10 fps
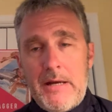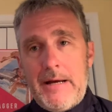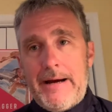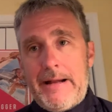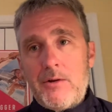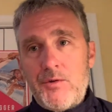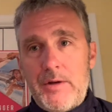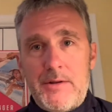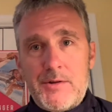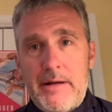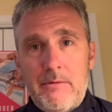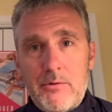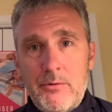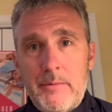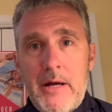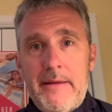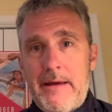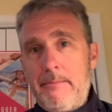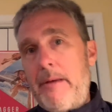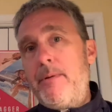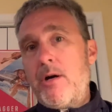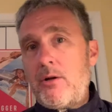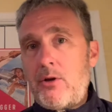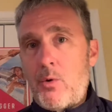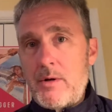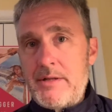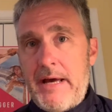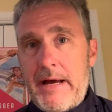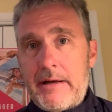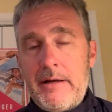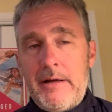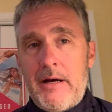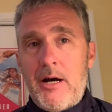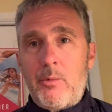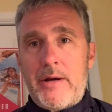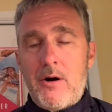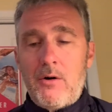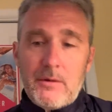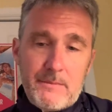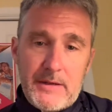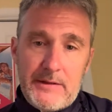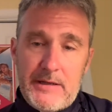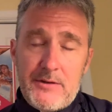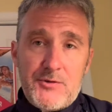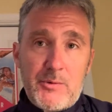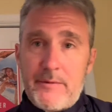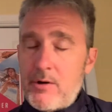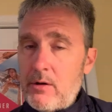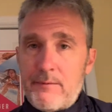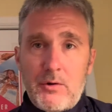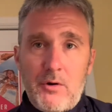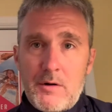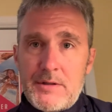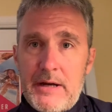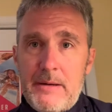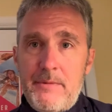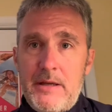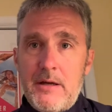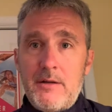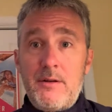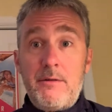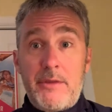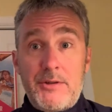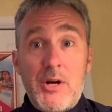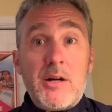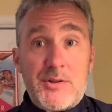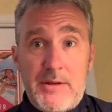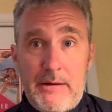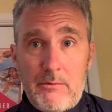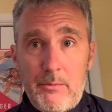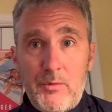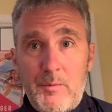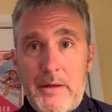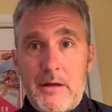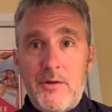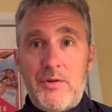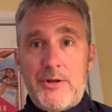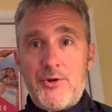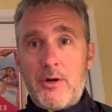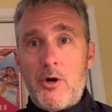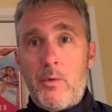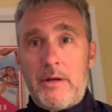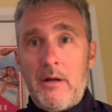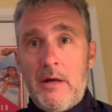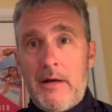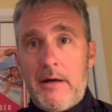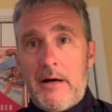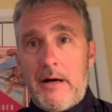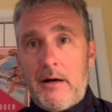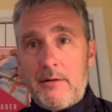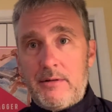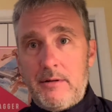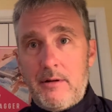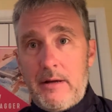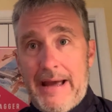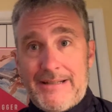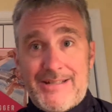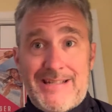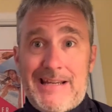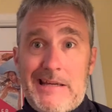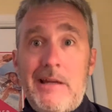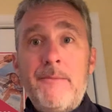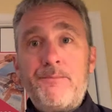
An outside stateroom that may be on a lower deck, we call them, in the industry, we've called them for a long time, the duck staterooms, because as you're going at sea,